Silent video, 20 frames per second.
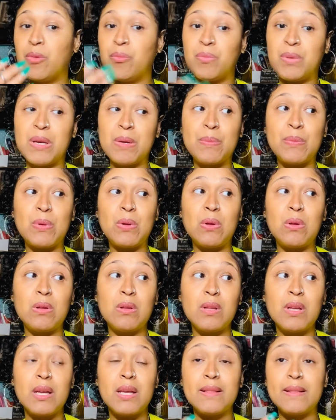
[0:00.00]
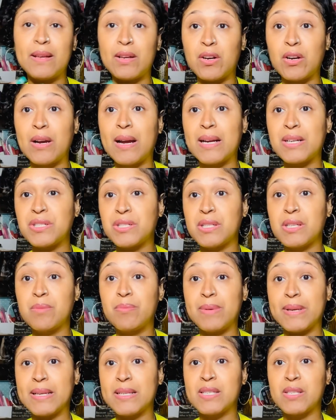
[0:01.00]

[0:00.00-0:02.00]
people that are actually being